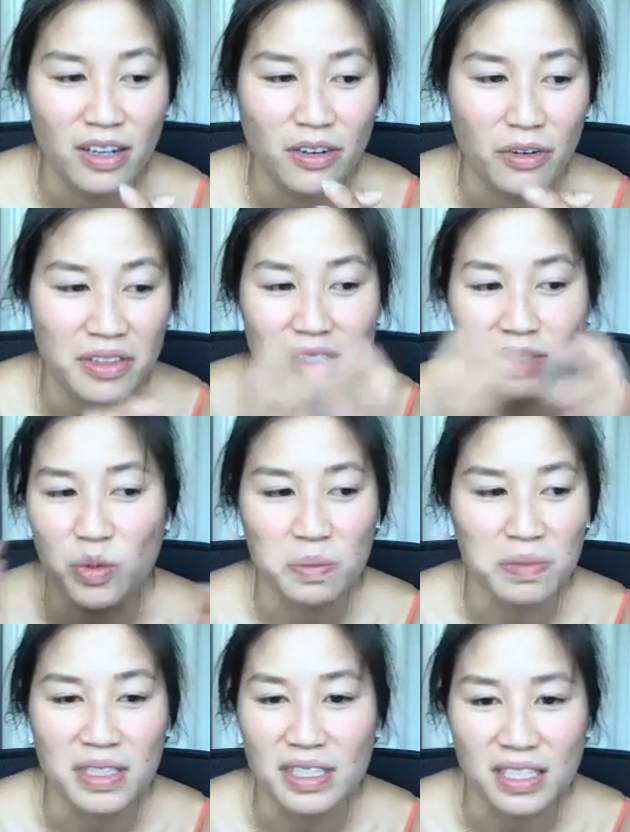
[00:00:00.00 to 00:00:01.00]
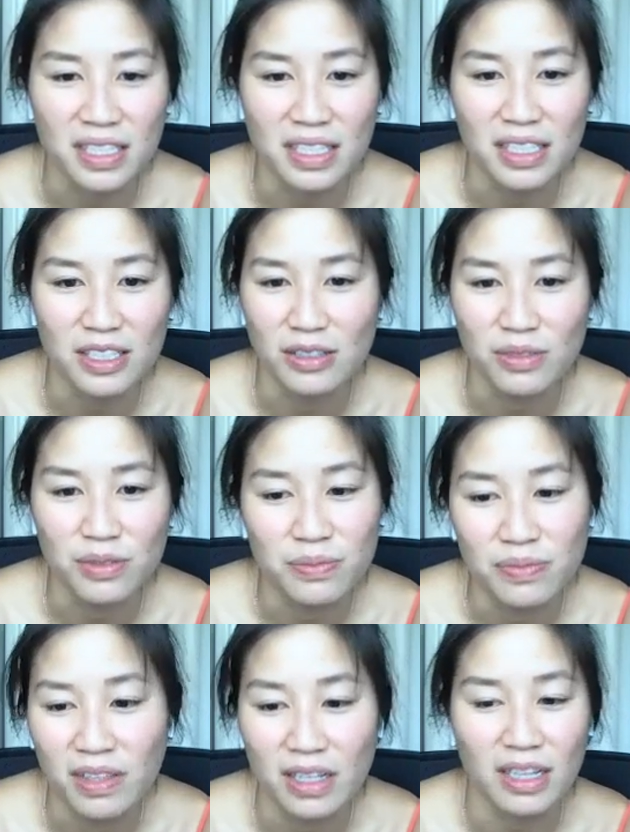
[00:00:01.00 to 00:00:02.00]
or this would be,
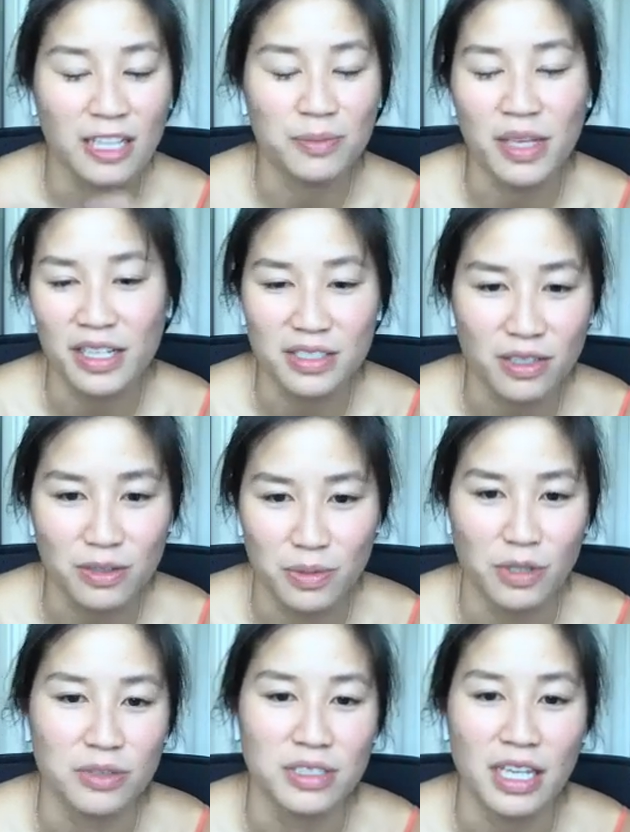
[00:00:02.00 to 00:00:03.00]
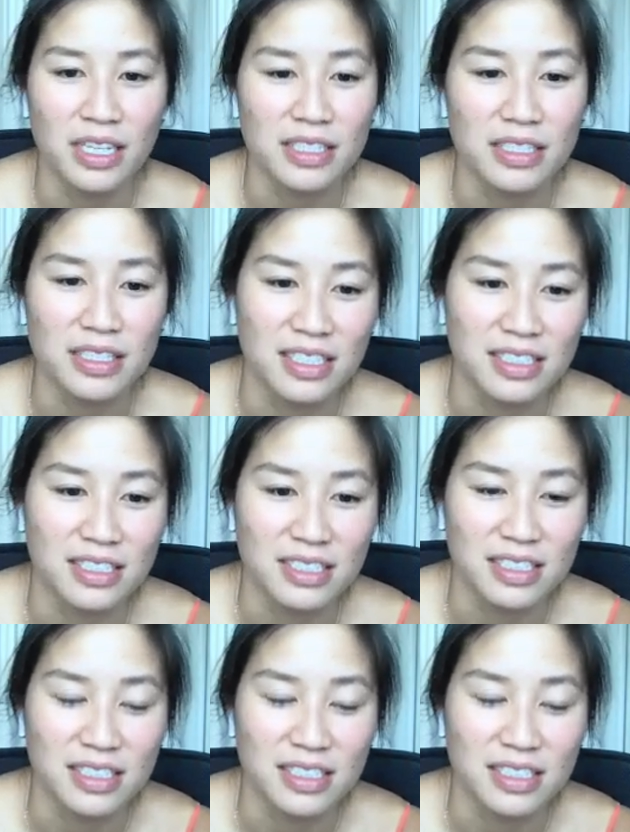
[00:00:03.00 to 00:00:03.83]
the climax of the protest, and